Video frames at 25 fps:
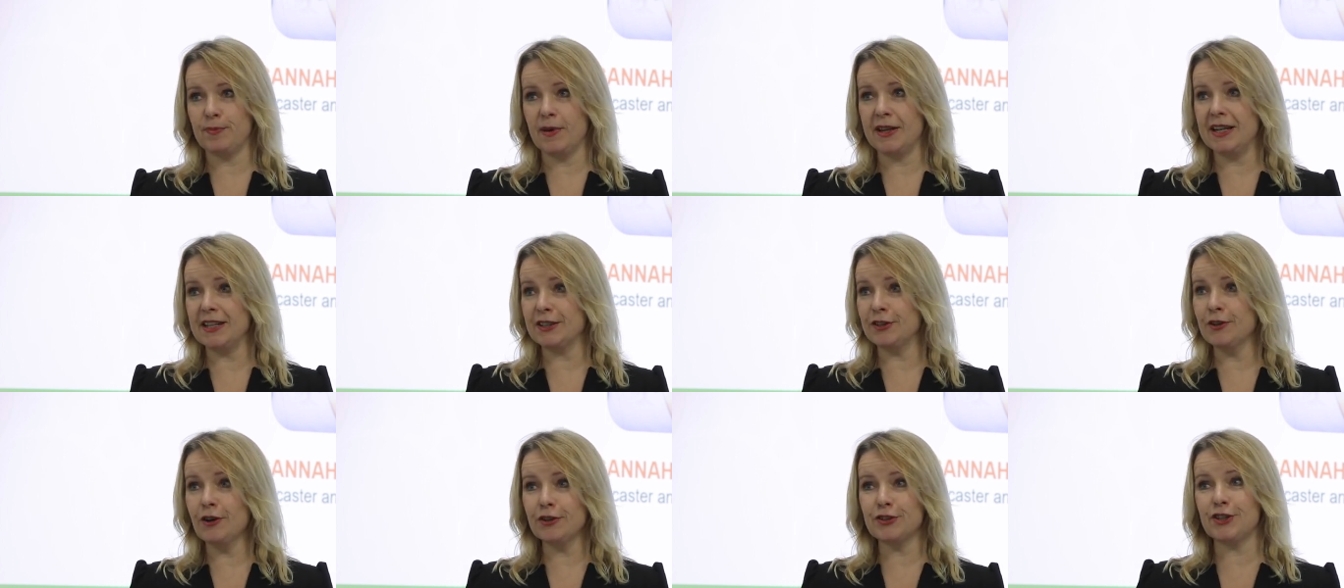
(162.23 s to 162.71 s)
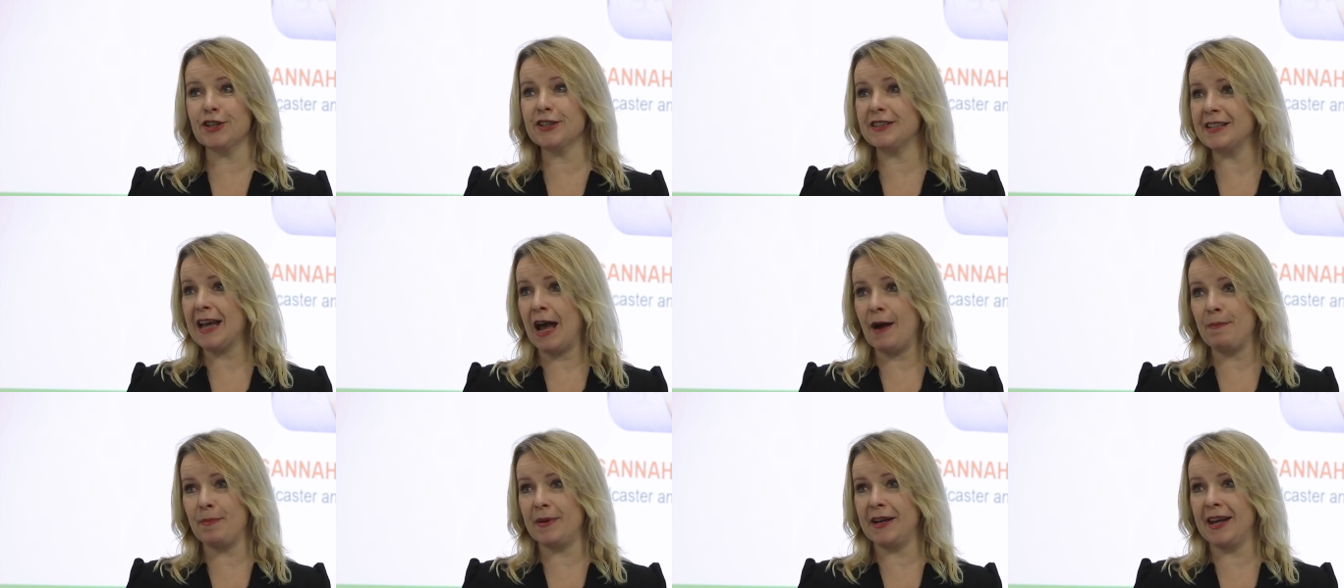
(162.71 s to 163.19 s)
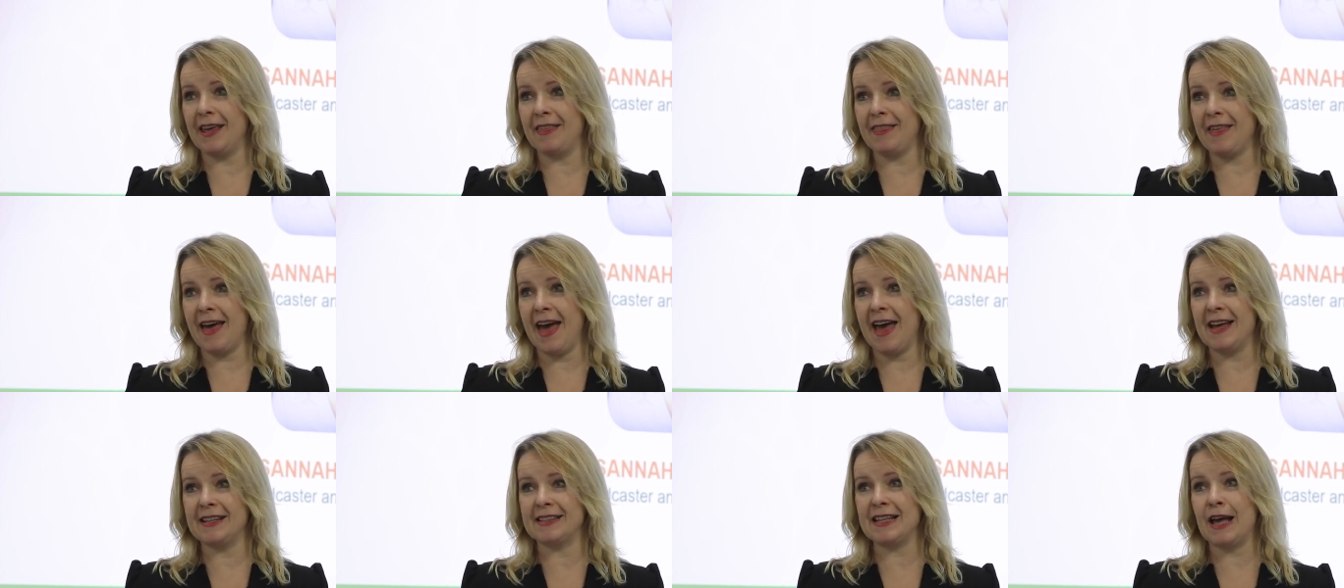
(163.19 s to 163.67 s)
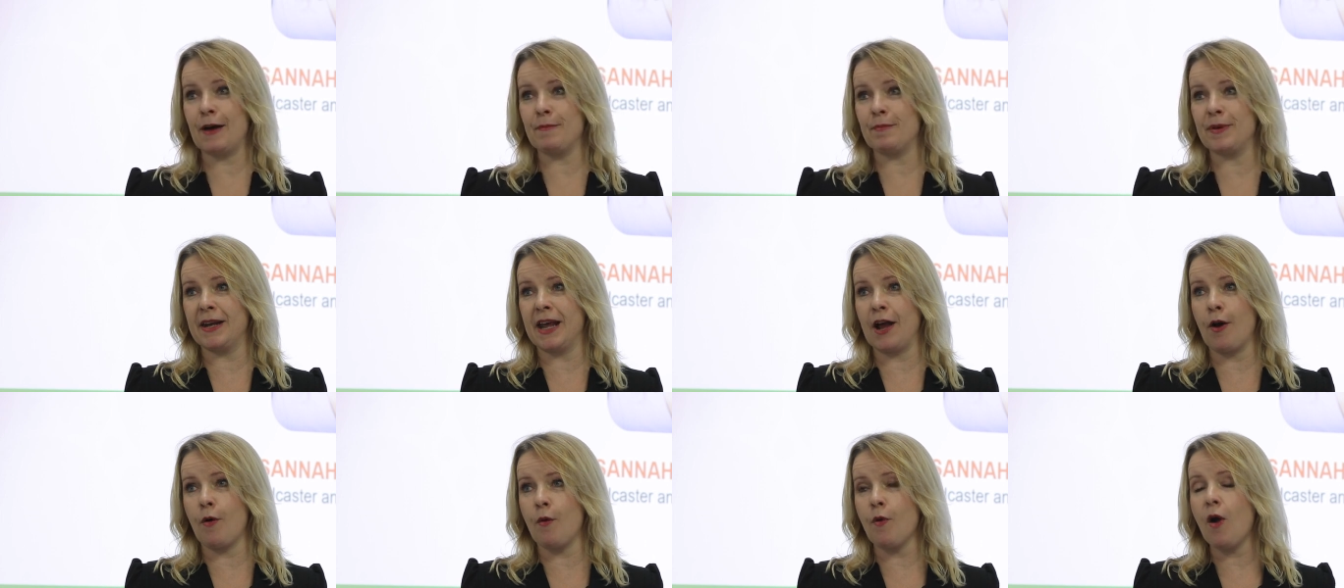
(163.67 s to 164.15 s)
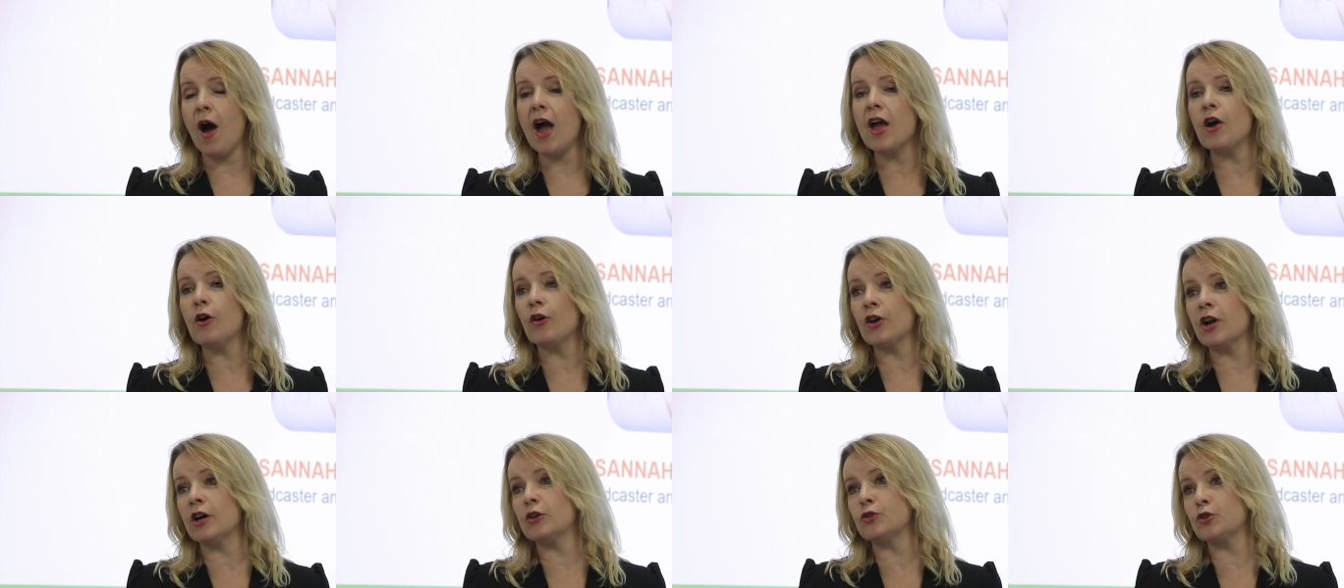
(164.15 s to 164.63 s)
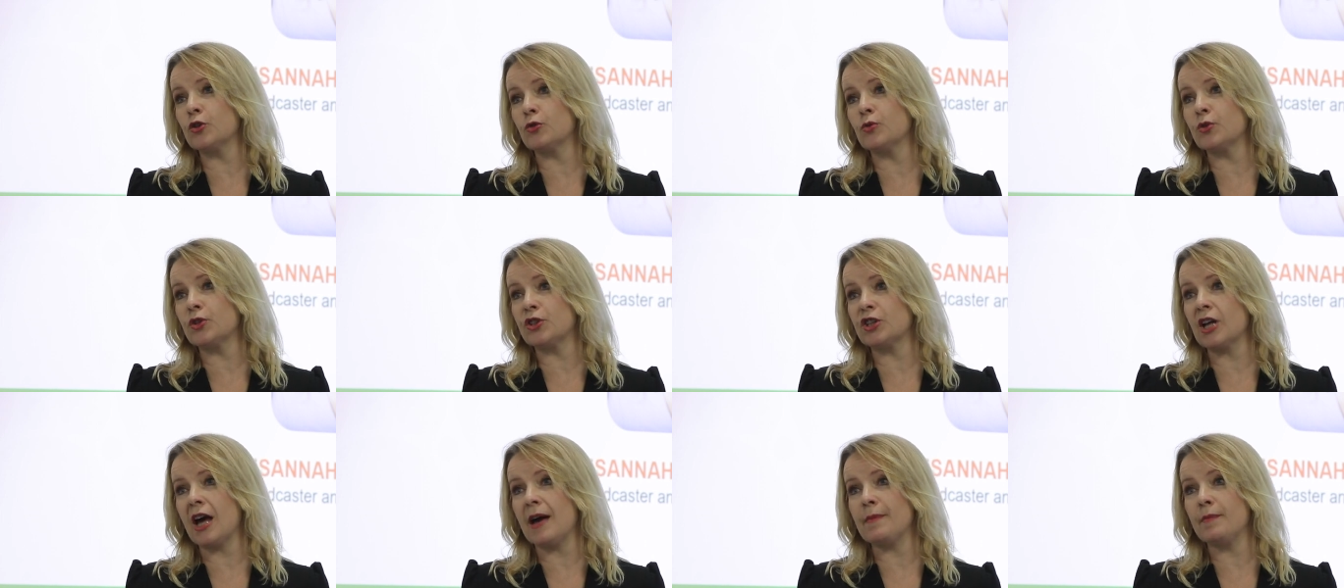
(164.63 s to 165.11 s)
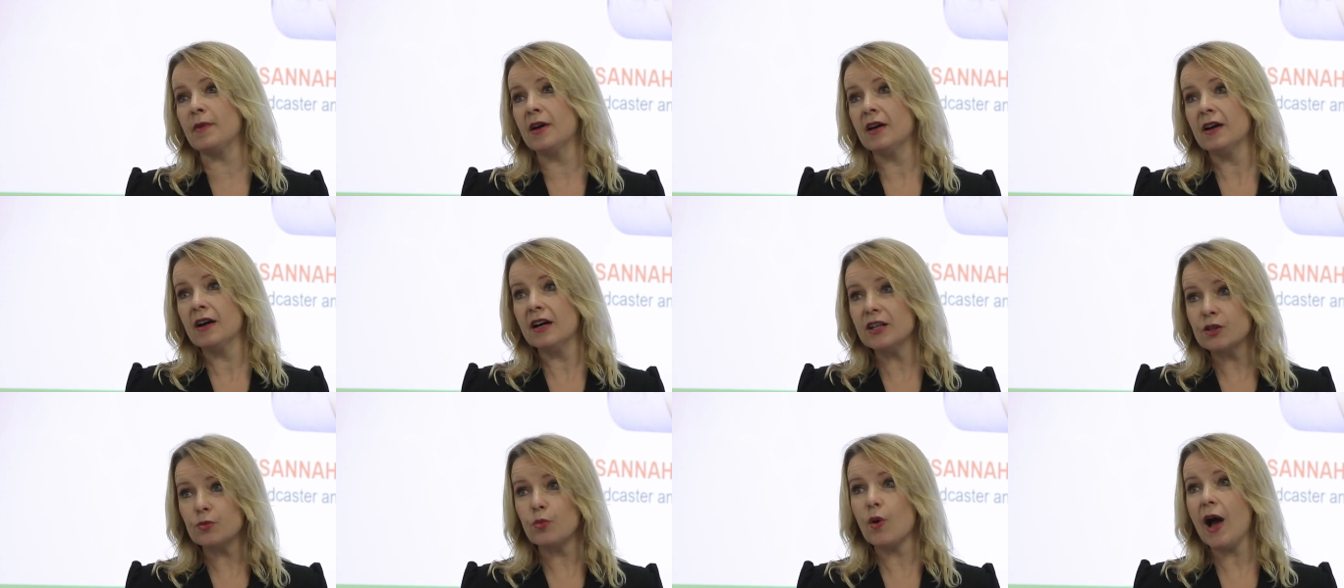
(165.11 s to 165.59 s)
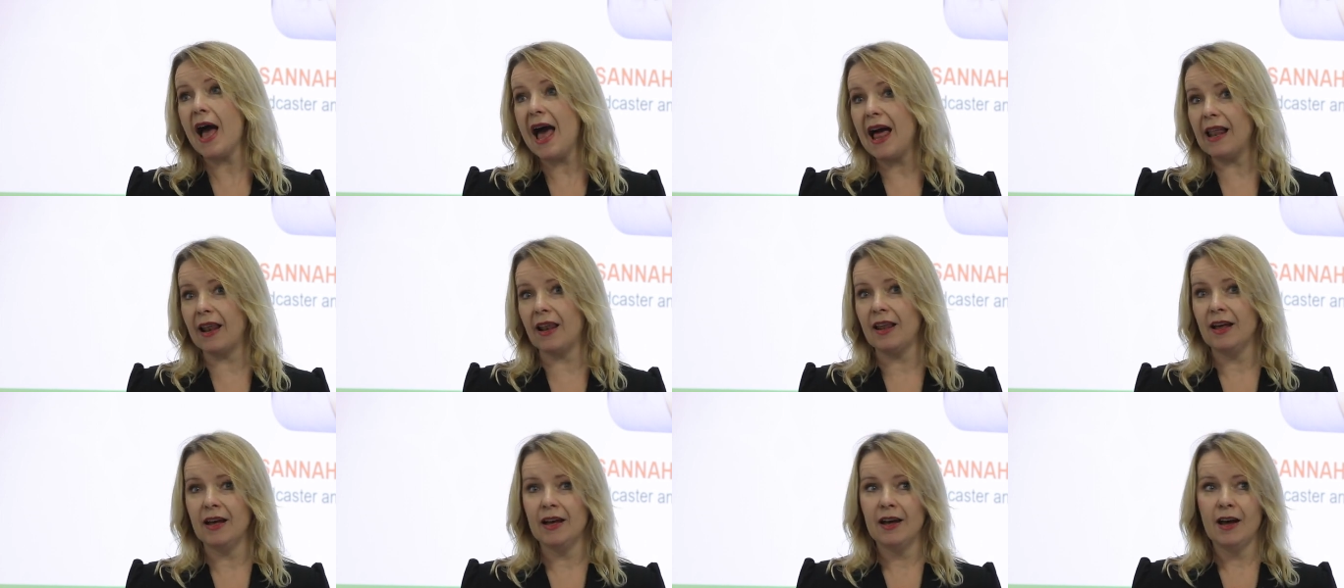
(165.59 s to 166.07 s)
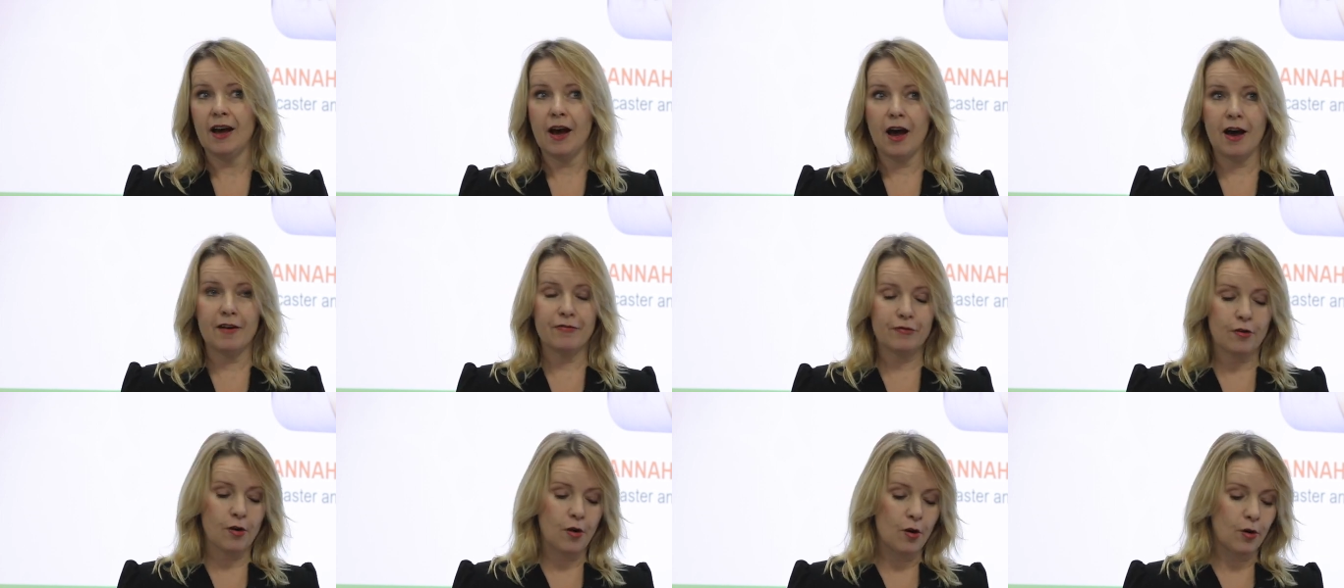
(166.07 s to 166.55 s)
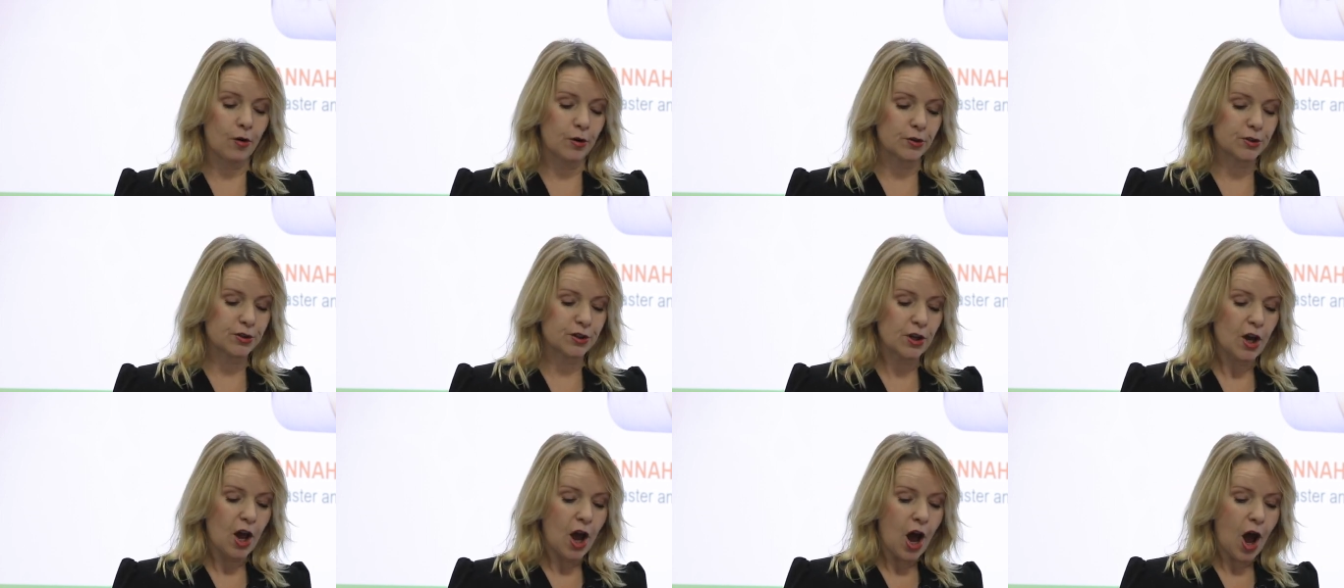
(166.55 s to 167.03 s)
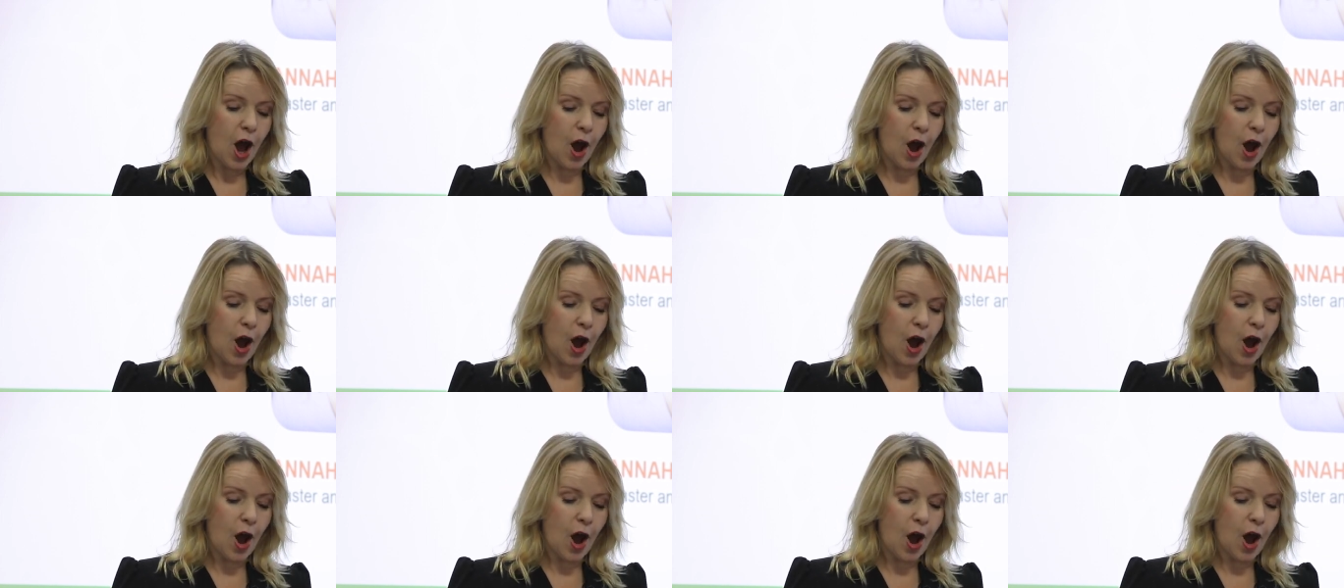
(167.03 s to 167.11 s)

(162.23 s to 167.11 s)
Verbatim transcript: But it's not just happening there, it's happening right on our doorstep as well of course.